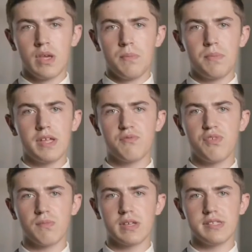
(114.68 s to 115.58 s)
Being
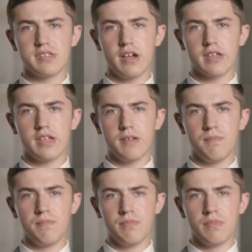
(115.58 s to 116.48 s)
from Kentucky,
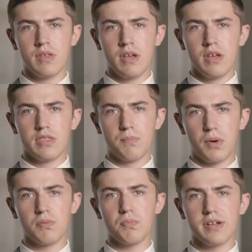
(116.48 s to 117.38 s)
the
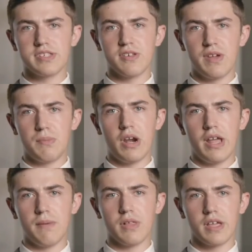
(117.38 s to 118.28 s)
birthplace of
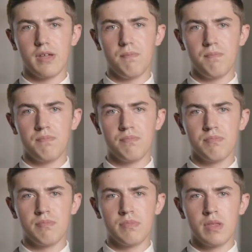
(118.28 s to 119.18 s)
Abraham Lincoln,
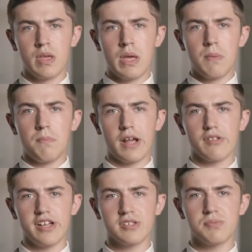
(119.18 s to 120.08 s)
my
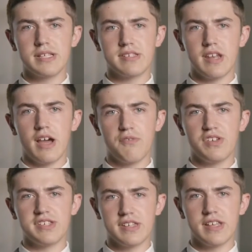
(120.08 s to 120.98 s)
classmates and I
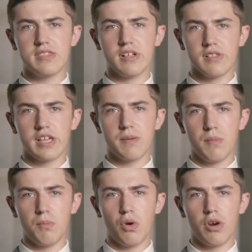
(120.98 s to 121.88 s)
visited the Lincoln
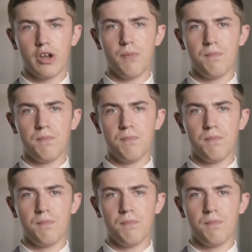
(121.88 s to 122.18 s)
Memorial.